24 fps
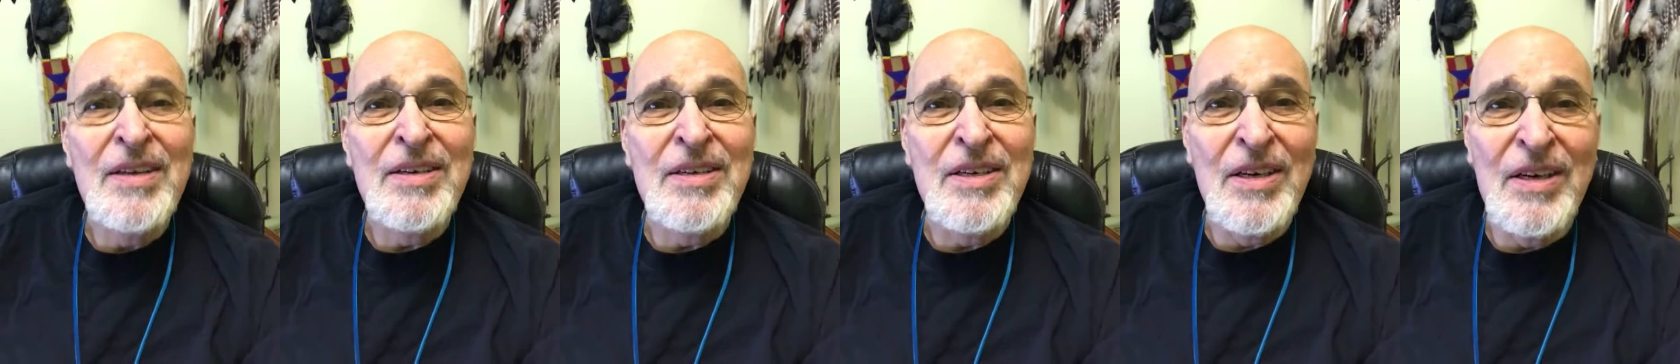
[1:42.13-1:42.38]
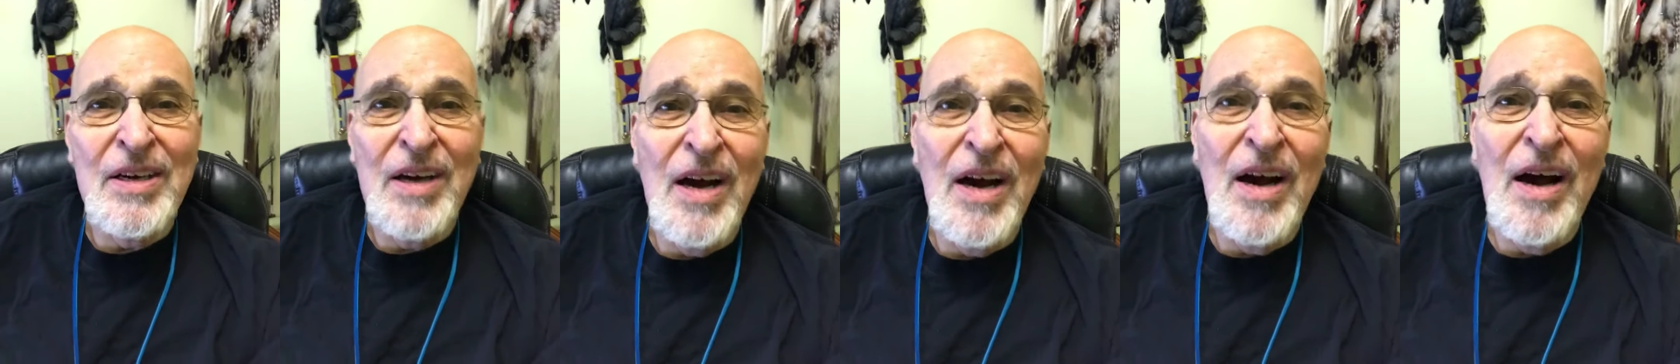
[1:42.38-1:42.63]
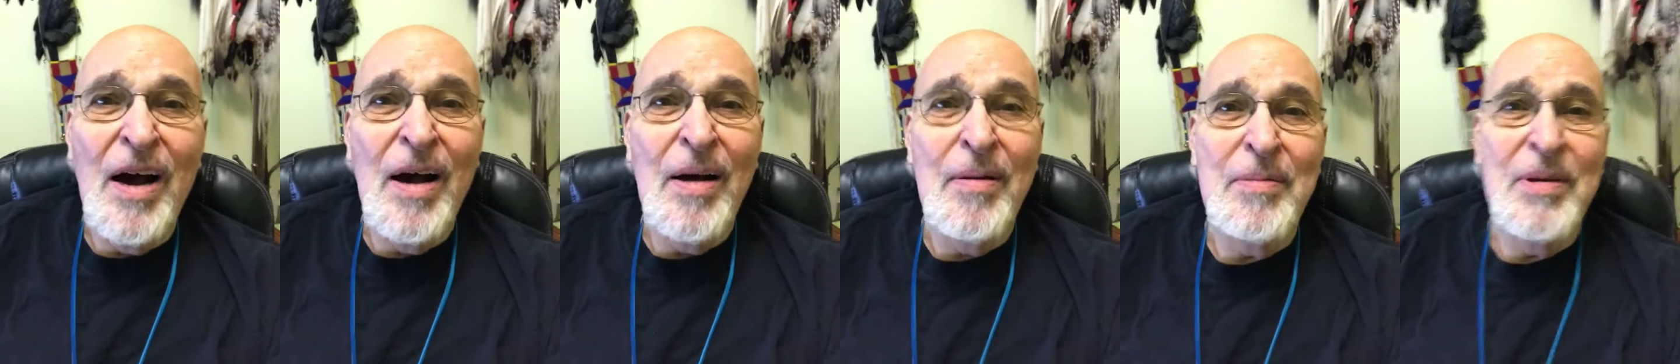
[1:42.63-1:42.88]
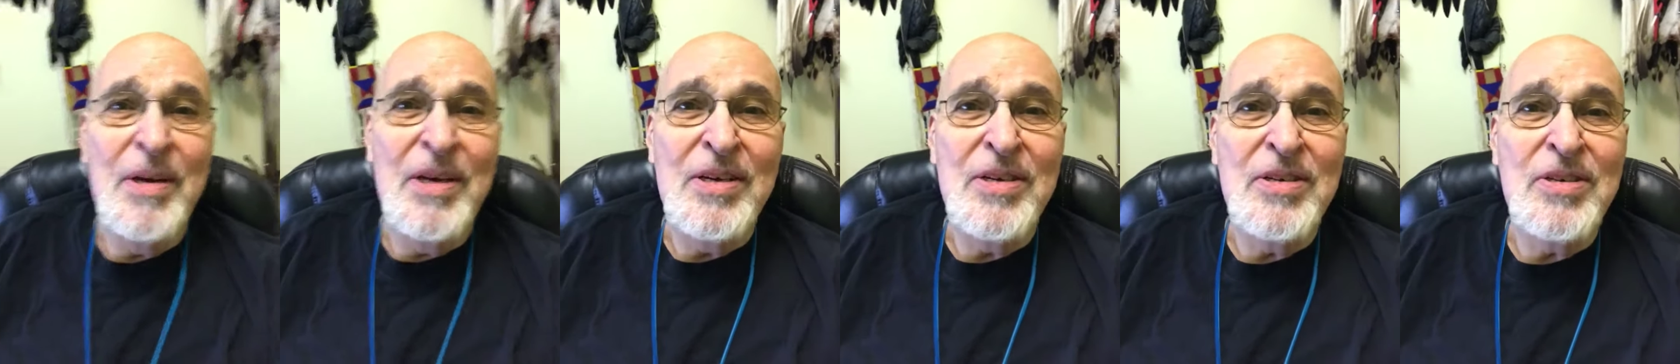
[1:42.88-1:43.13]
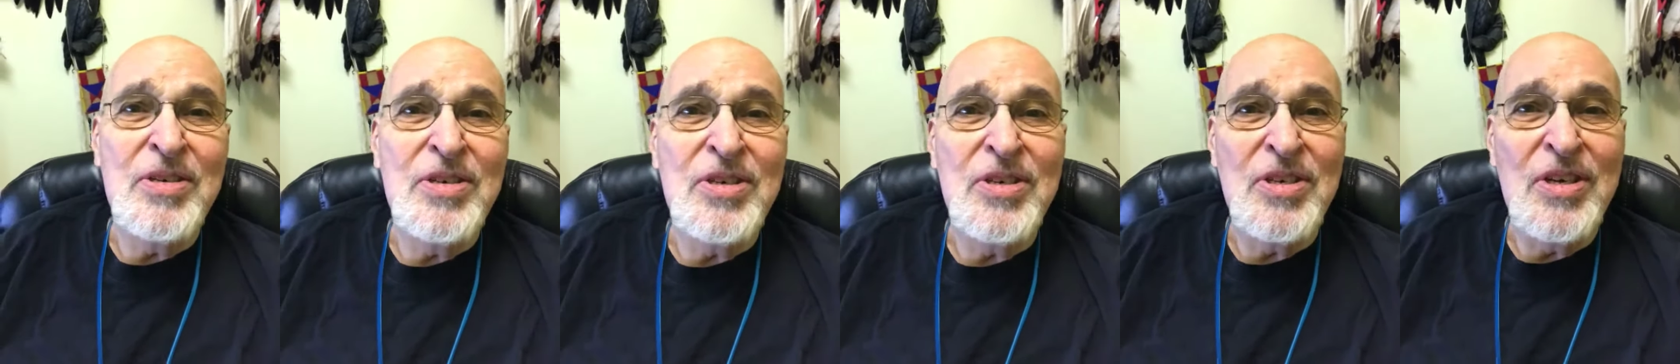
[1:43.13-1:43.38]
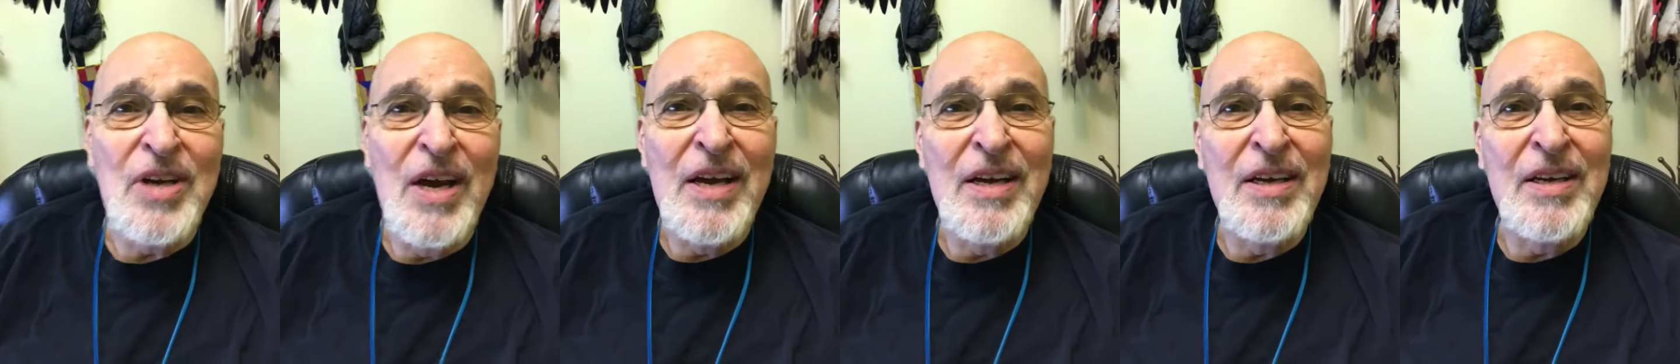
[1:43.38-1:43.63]
to calm his
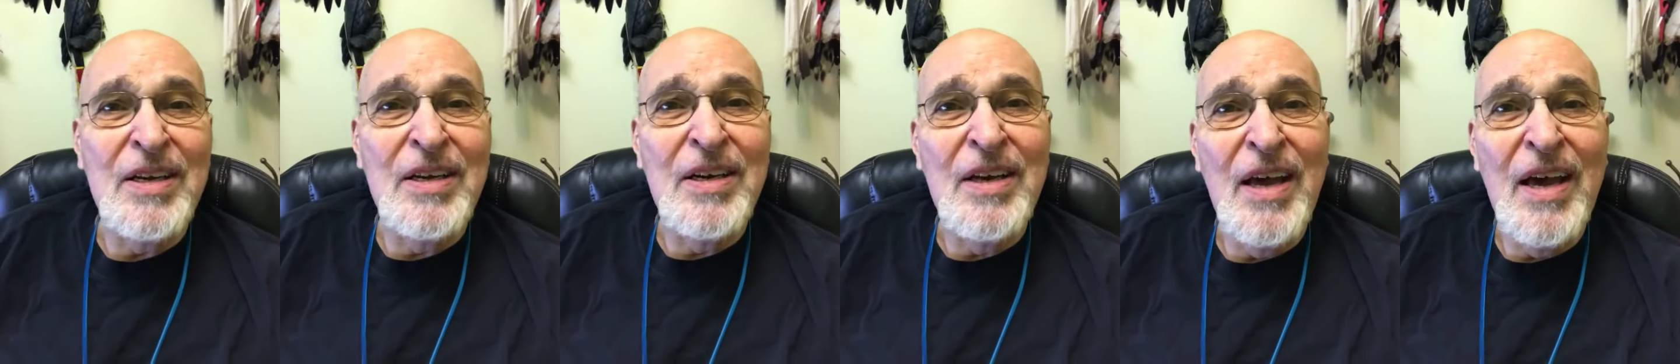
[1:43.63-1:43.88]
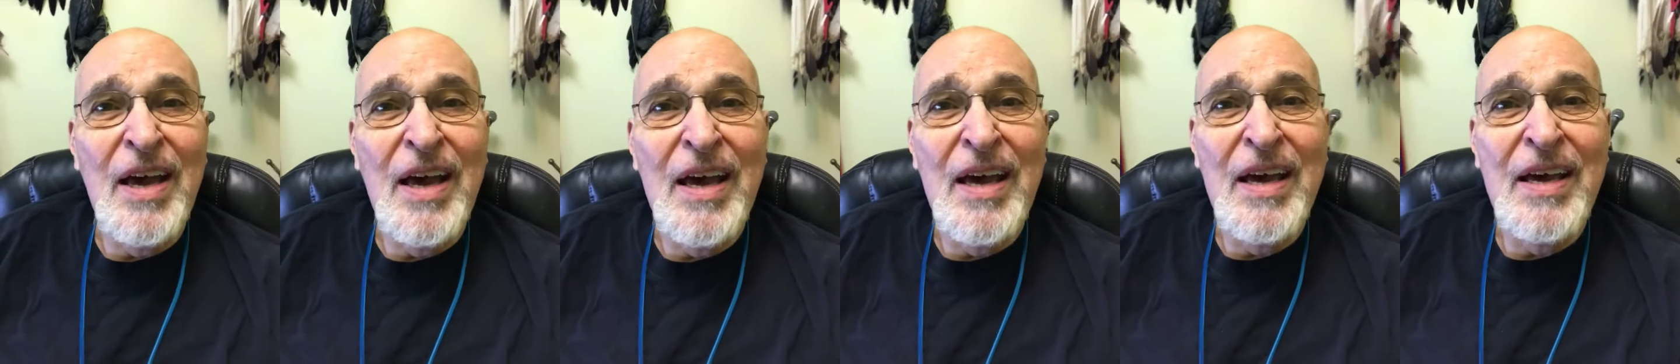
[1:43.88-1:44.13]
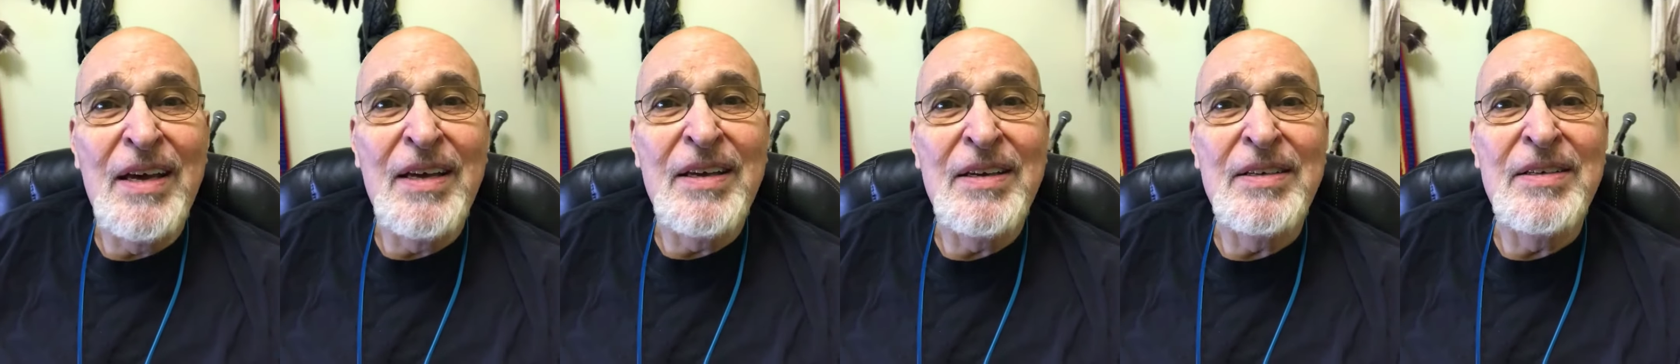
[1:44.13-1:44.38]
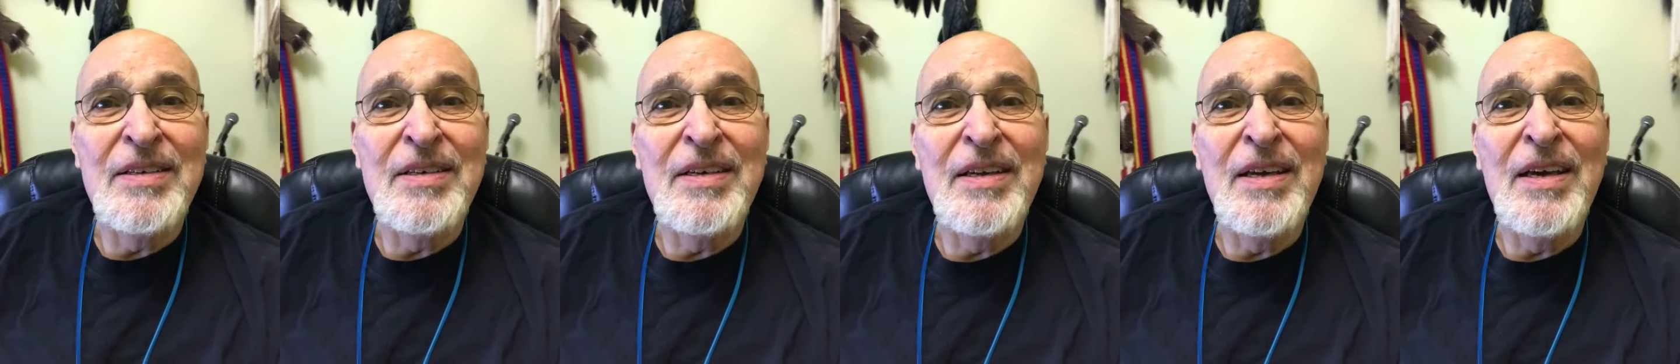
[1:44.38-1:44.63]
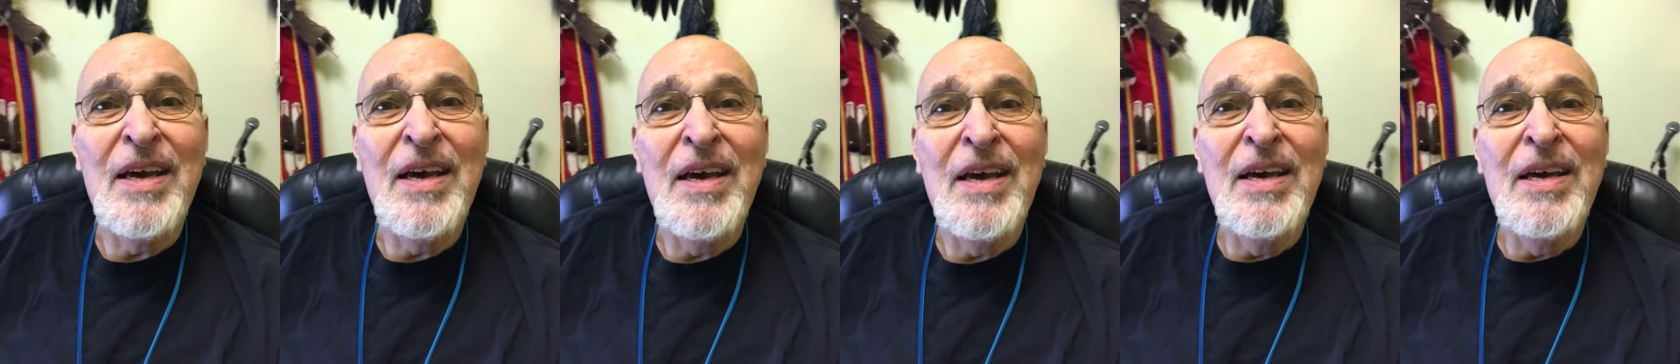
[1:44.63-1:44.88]
shaken hand.